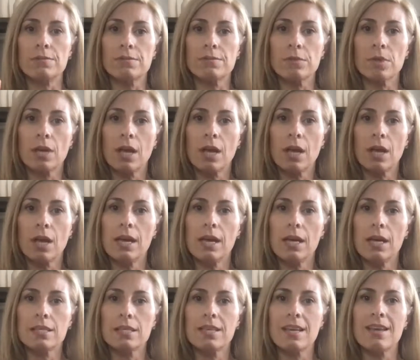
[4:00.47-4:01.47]
okay,
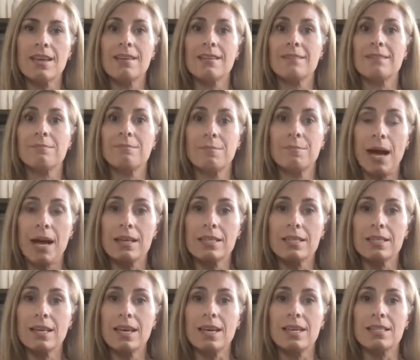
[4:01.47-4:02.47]
is back
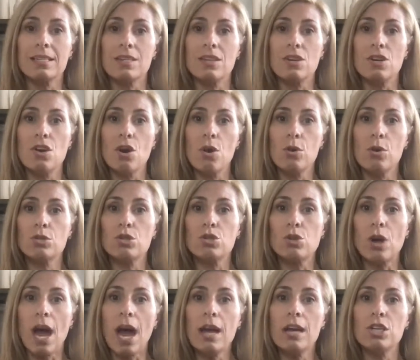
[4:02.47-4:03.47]
to this, no
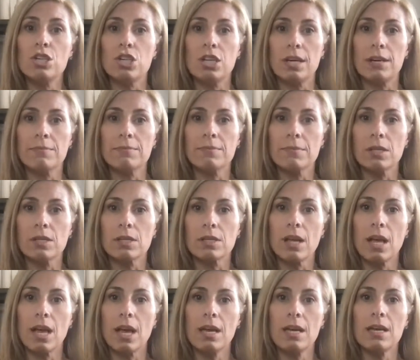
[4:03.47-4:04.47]
strategy,
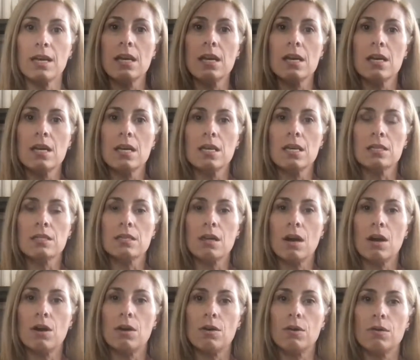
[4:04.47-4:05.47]
okay?
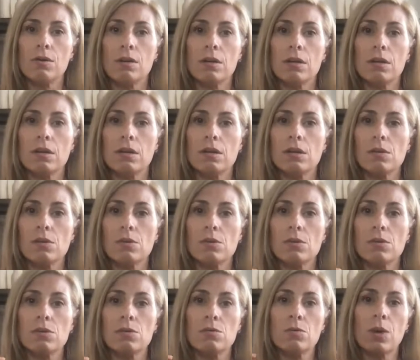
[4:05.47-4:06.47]
So
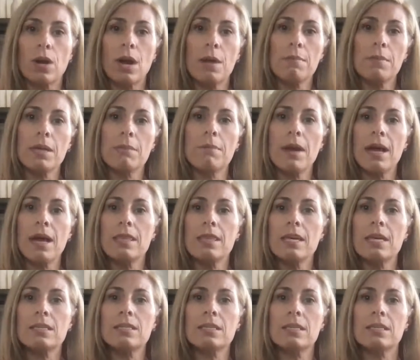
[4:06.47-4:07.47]
what I mean by
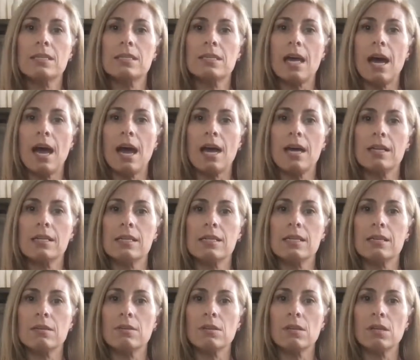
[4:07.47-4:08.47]
this is
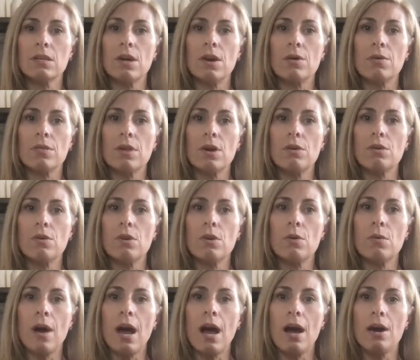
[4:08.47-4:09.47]
that, they'll
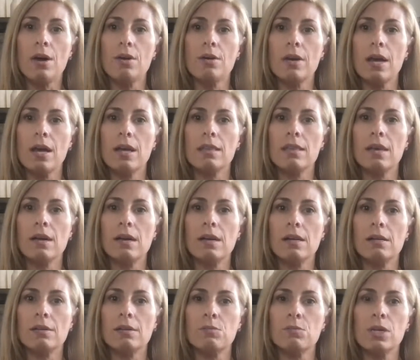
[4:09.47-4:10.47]
go out and
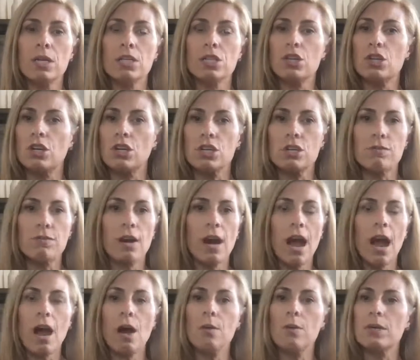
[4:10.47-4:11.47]
they'll research for
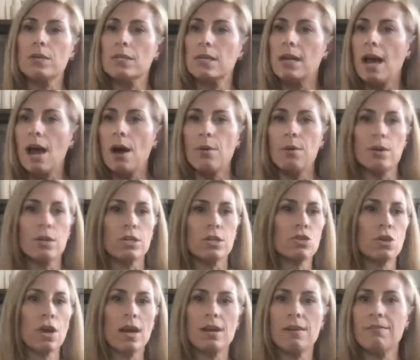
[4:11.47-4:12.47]
hours and hours
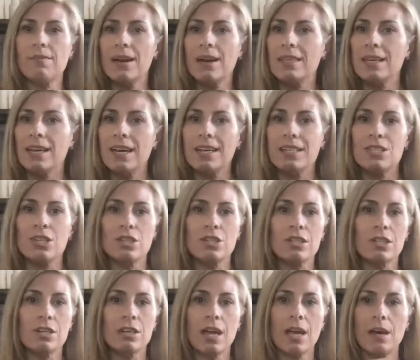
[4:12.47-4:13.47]
trying to find the answers.
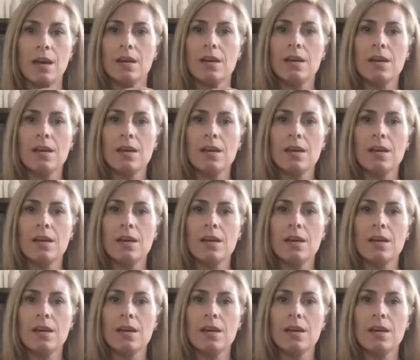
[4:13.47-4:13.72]
They'll get